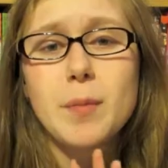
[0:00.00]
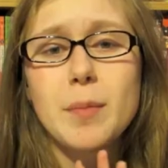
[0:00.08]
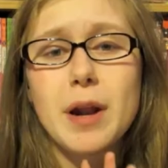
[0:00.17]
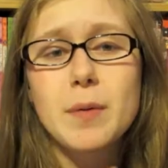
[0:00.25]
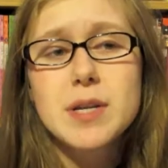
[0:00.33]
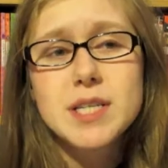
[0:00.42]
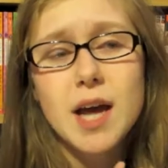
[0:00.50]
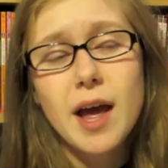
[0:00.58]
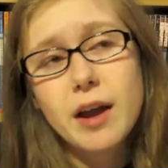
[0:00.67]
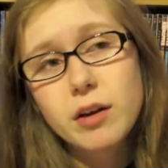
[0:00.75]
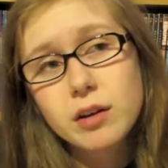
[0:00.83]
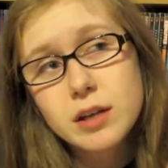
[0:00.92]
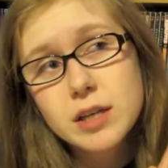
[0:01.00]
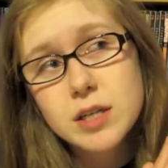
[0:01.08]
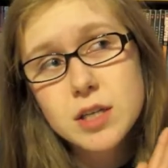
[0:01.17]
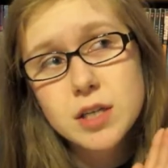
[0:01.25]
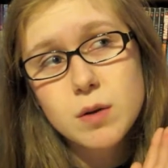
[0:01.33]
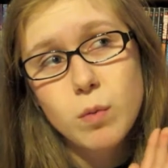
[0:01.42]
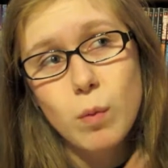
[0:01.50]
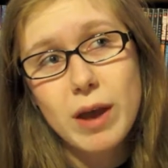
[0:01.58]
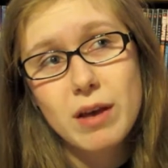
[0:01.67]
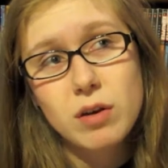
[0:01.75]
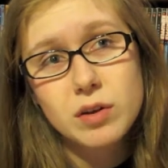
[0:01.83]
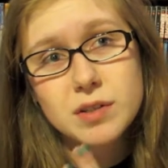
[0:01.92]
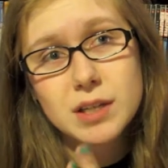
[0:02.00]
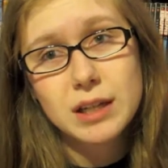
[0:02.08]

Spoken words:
But I went to Ireland, Wales,